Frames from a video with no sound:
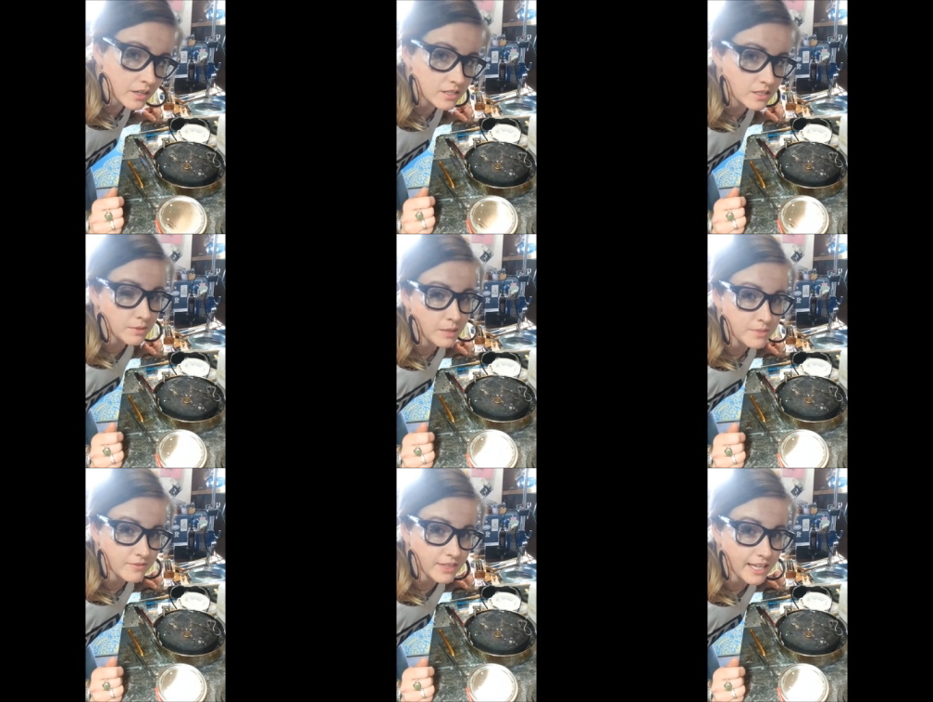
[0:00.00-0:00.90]
sometimes
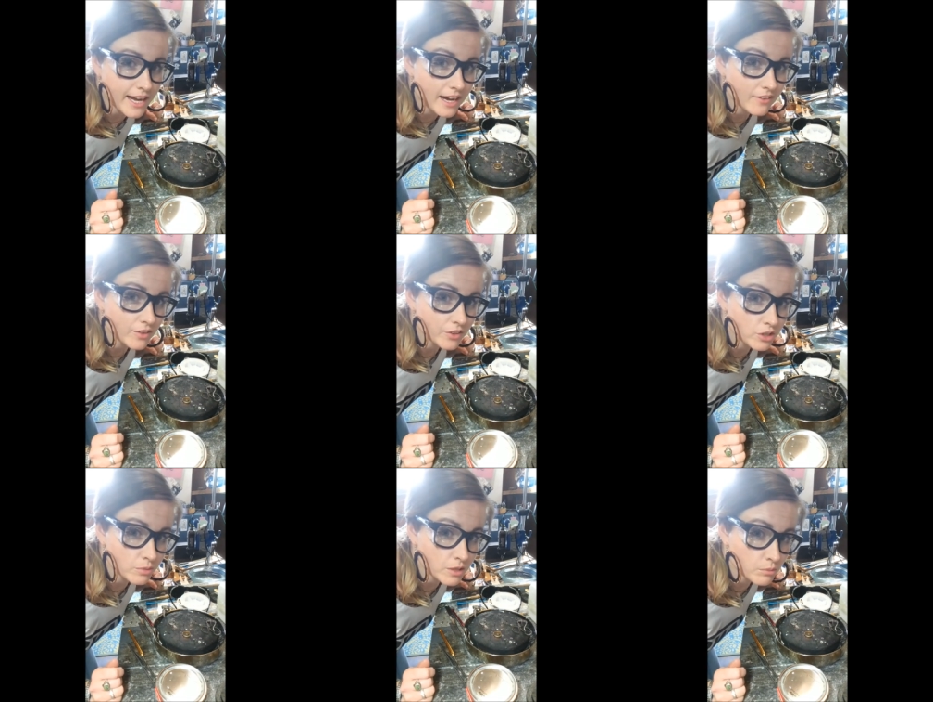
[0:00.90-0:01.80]
if they have a
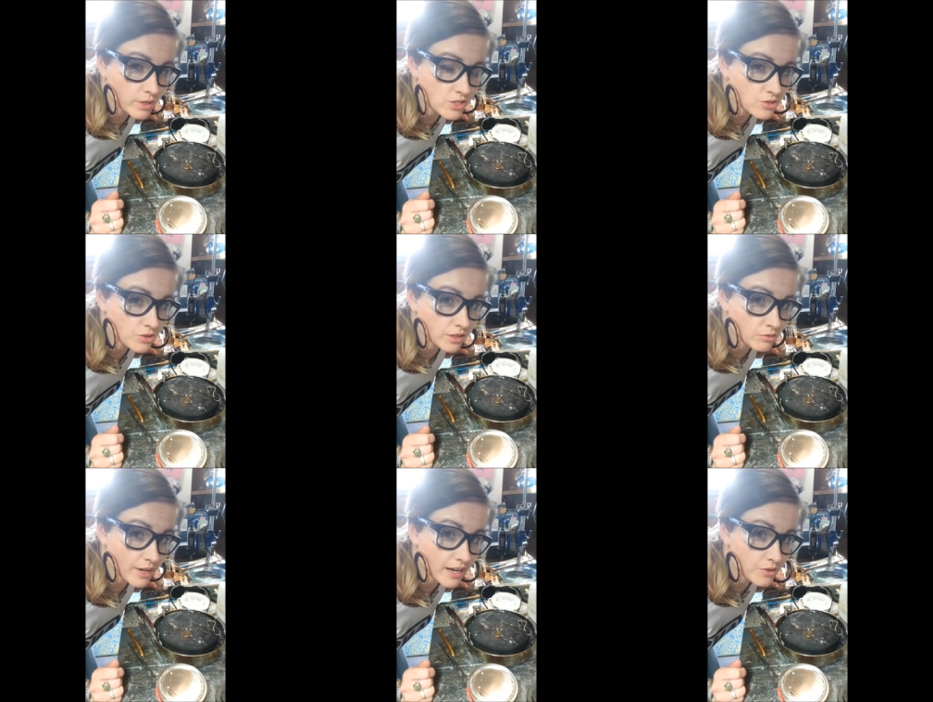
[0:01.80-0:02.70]
little bit of moisture in the
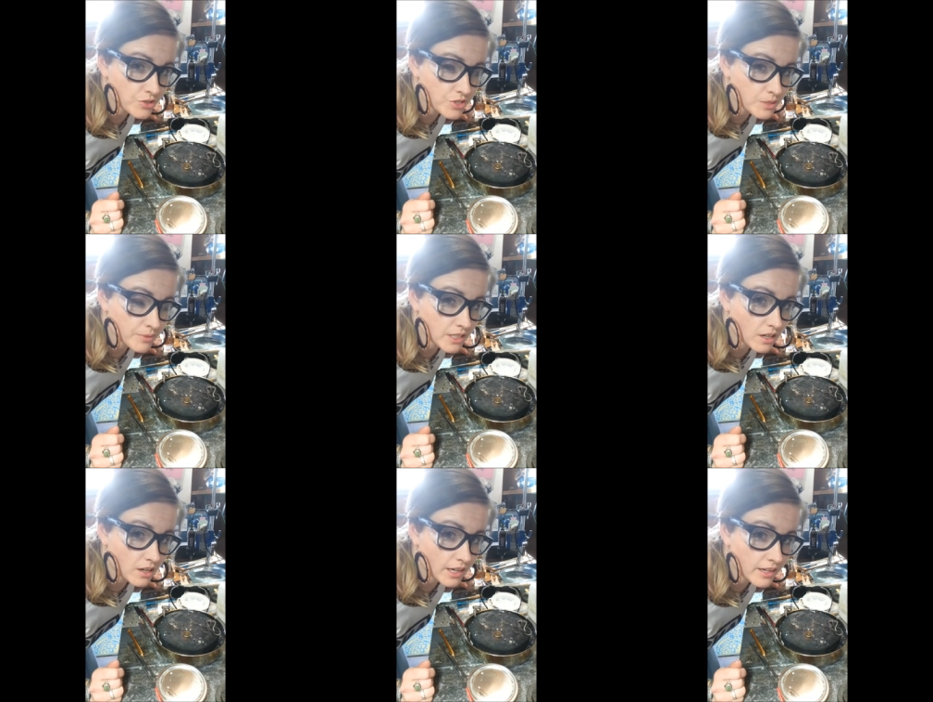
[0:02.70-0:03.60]
round or something
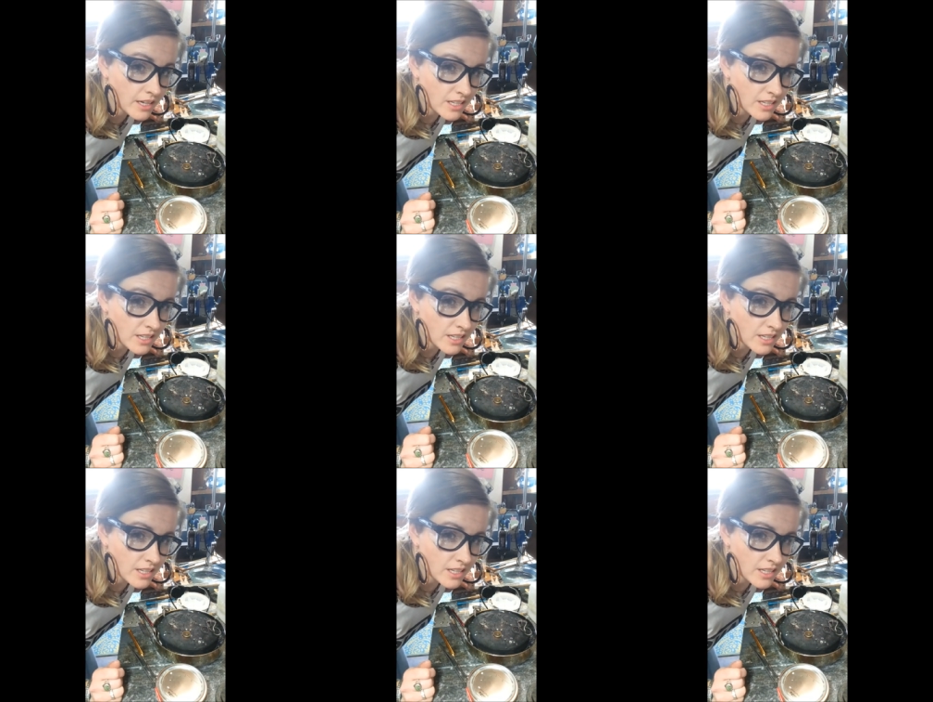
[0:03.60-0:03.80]
odd,